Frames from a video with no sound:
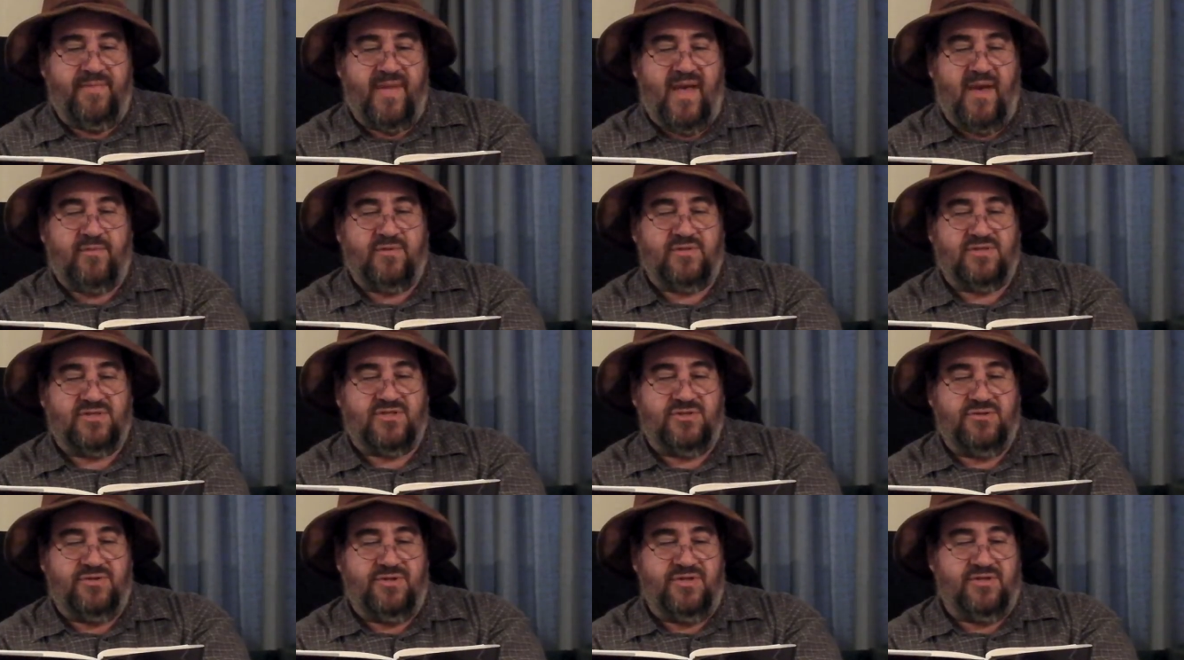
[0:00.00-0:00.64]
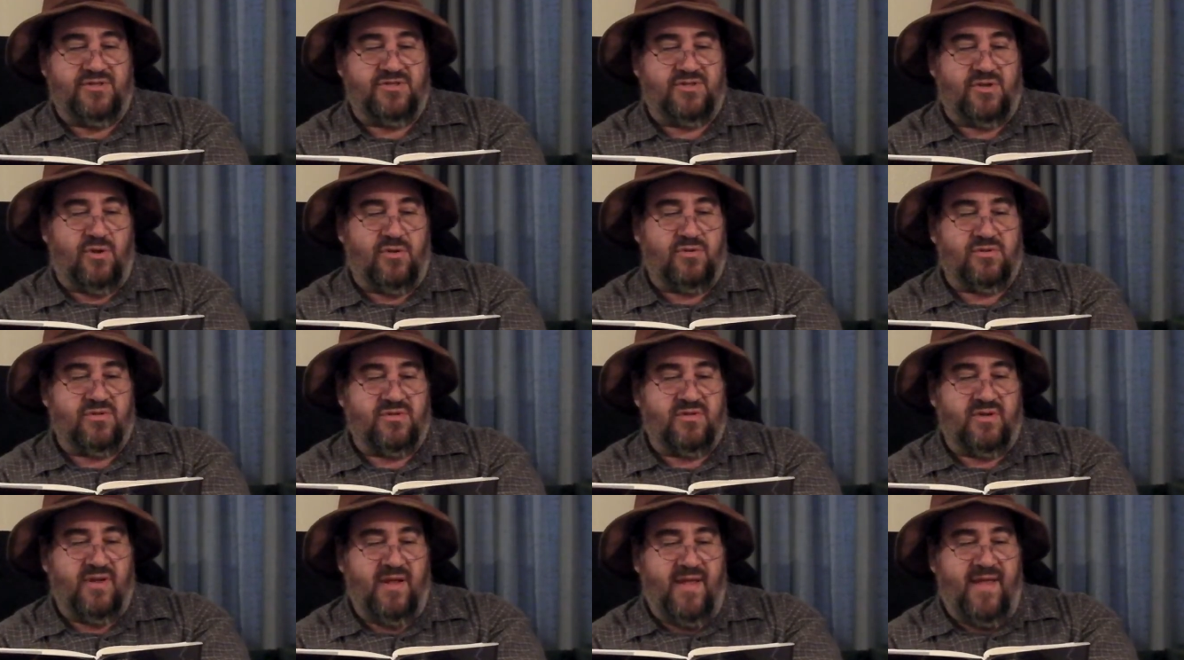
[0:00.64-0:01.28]
Matt was 2 years
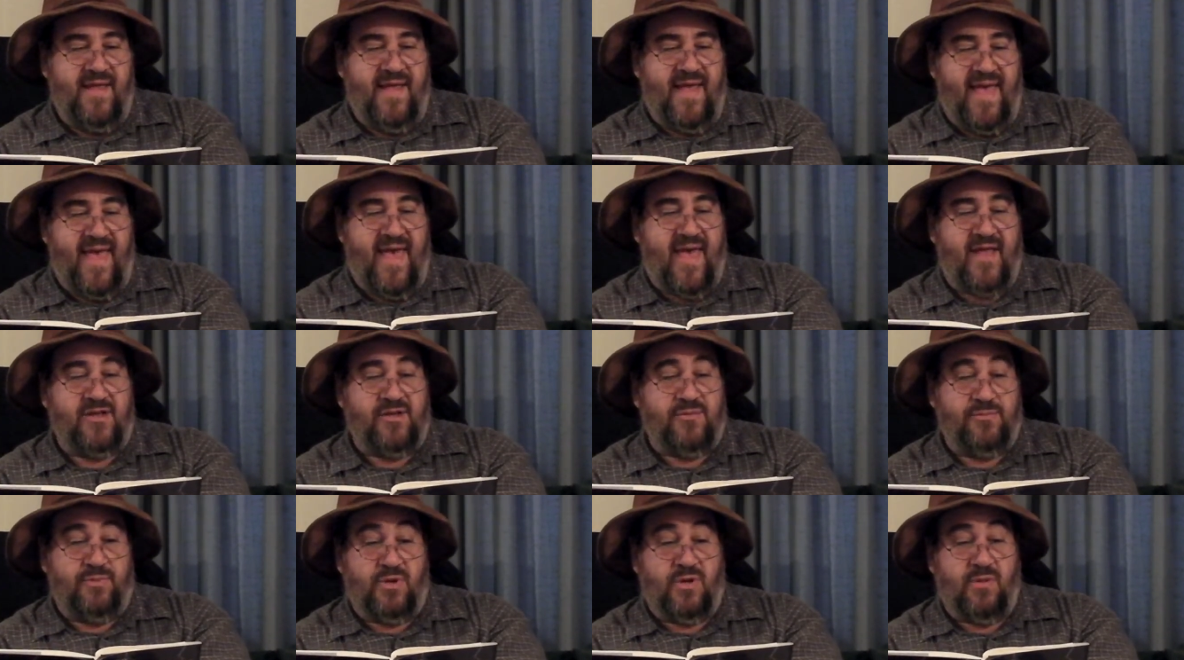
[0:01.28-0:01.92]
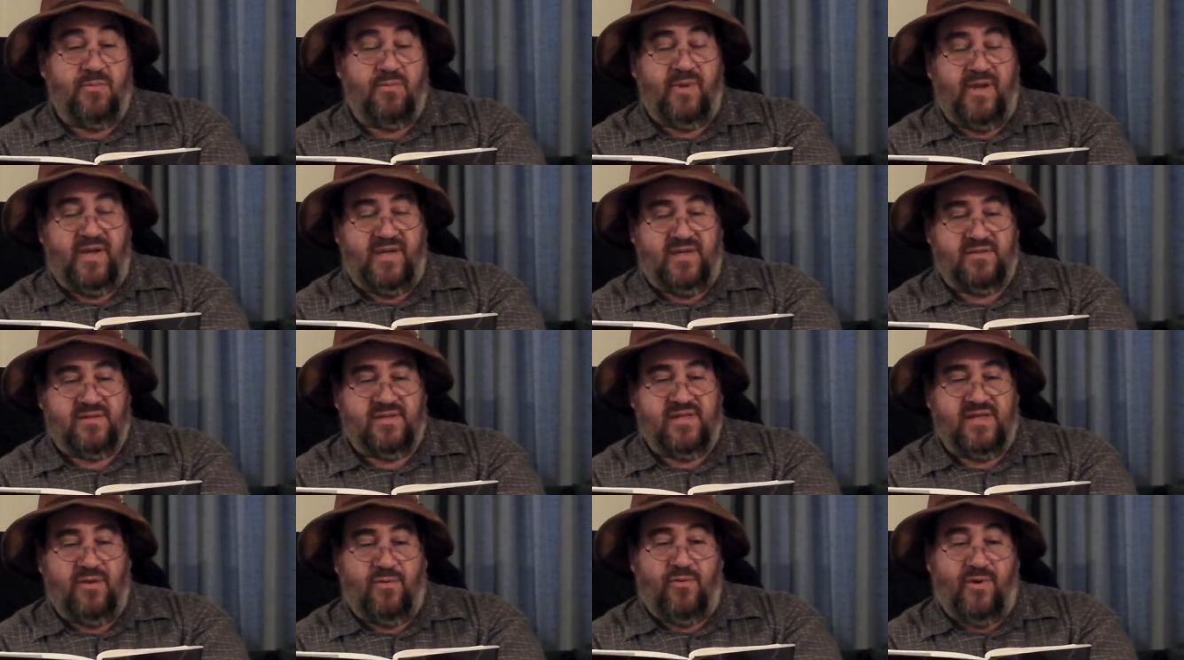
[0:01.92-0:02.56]
older and, to put it
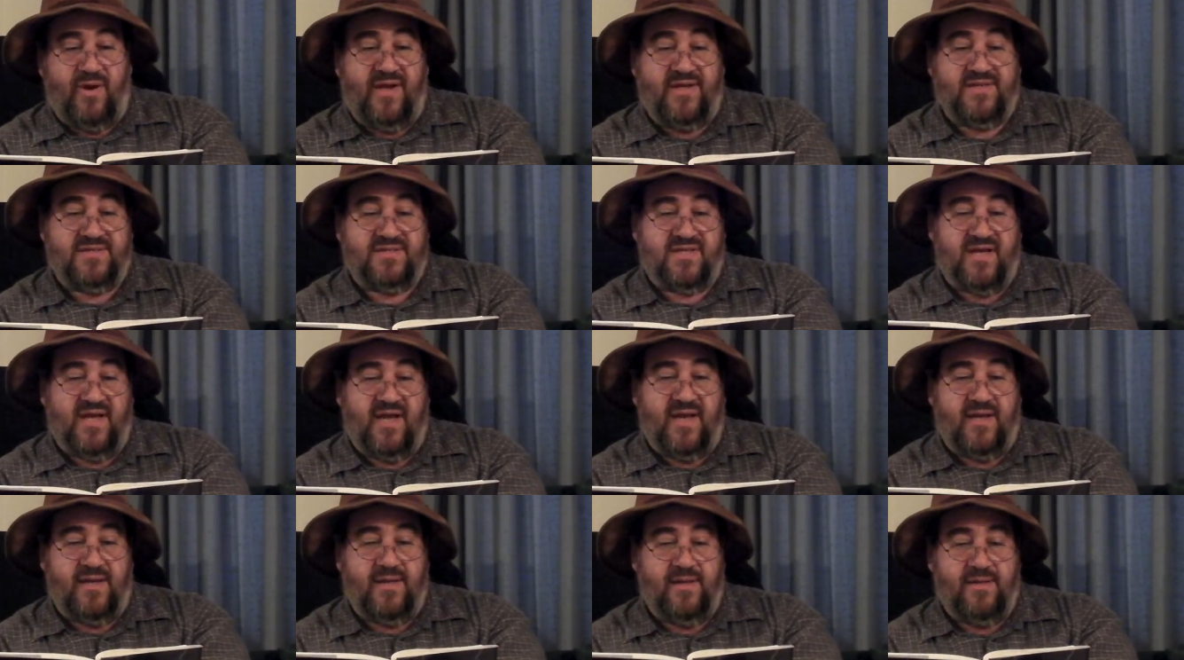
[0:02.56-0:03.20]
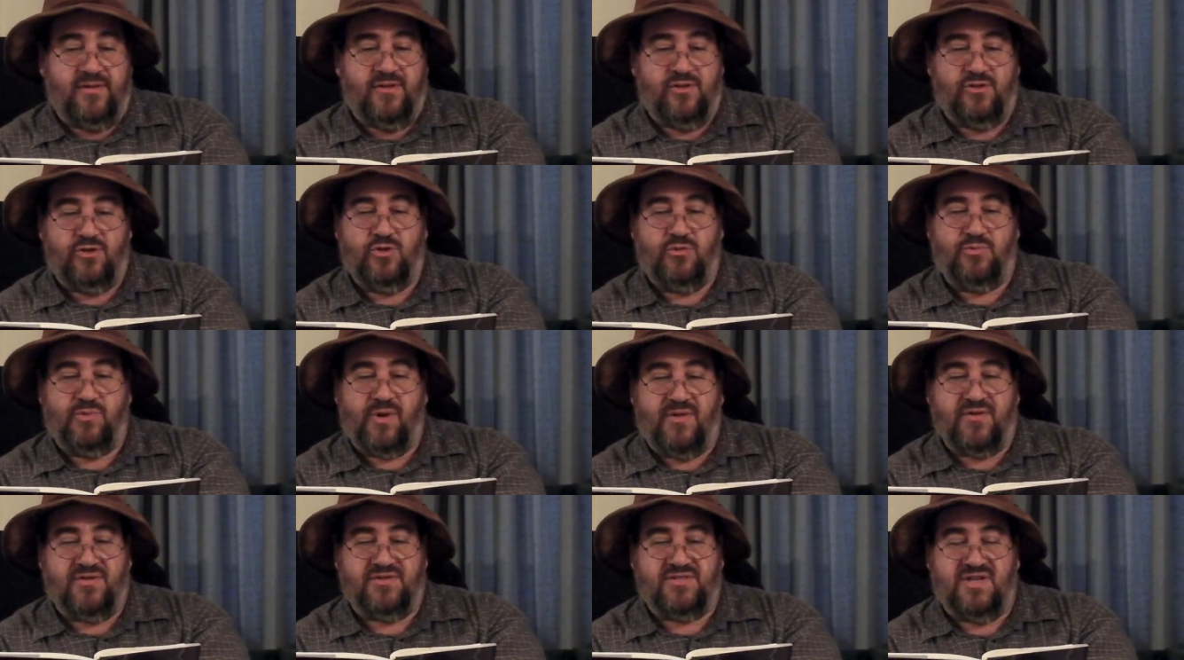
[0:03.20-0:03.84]
mildly, a wise guy. The two
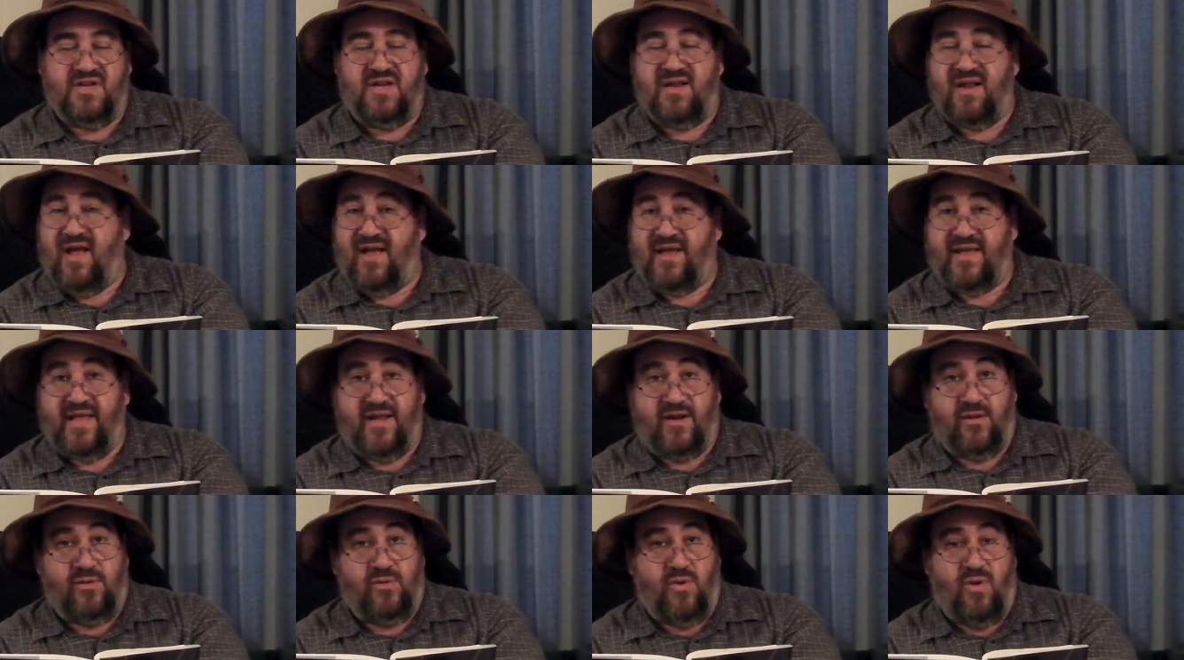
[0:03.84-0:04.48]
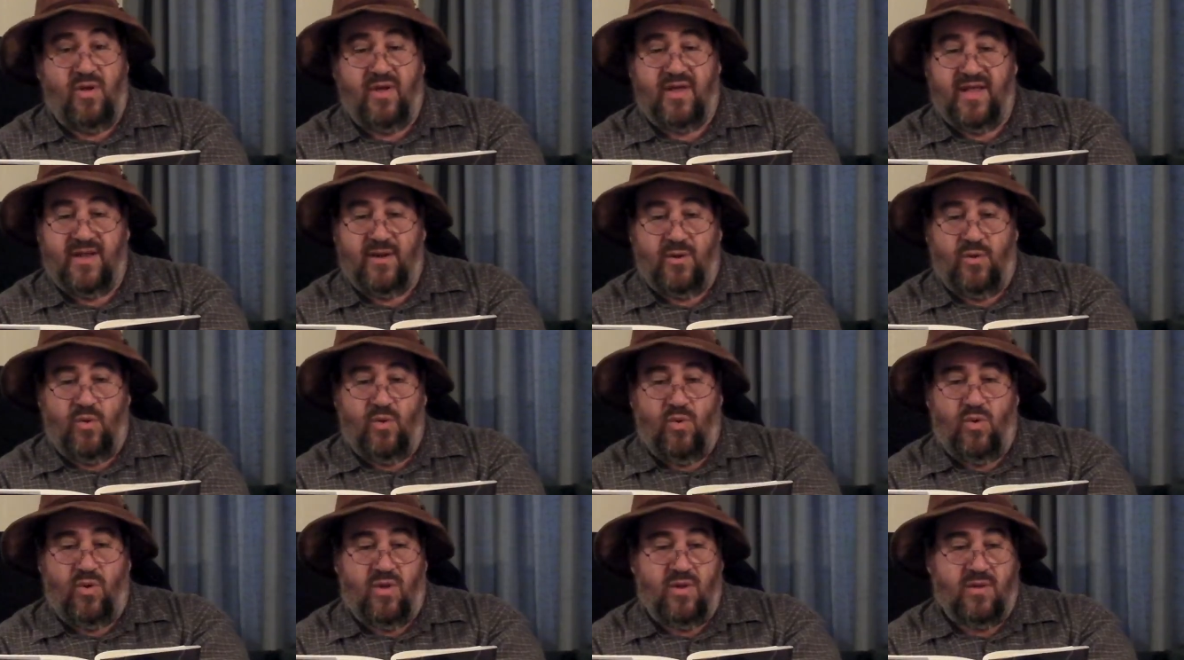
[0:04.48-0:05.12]
brothers did not get along at
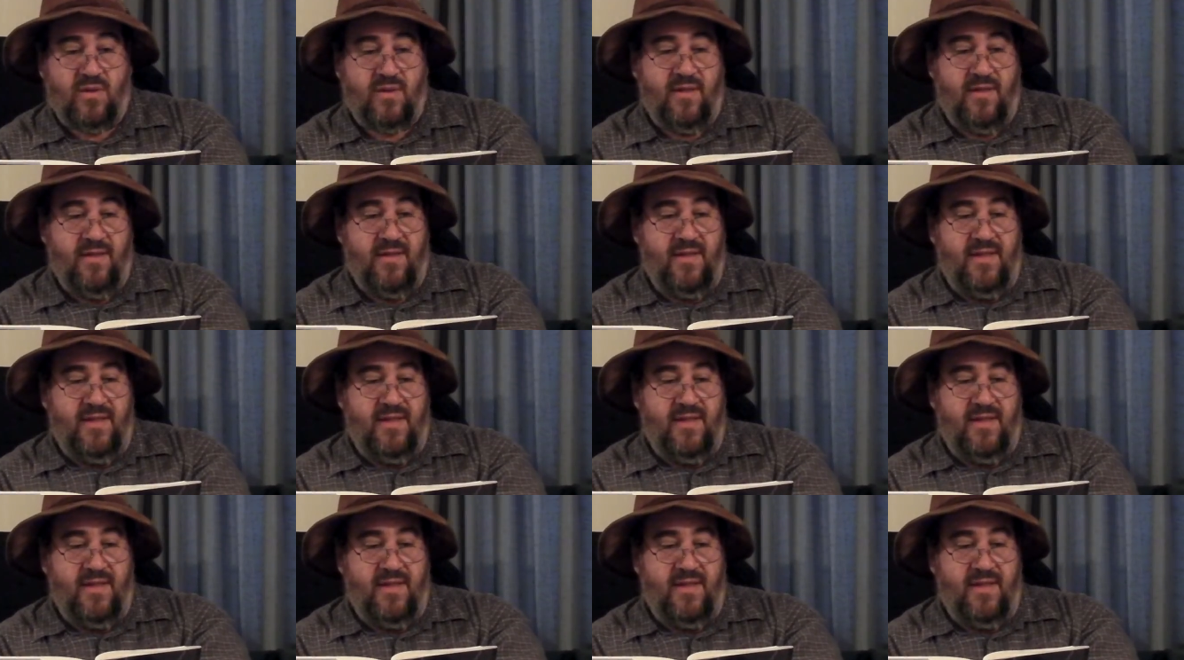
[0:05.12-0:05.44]
all.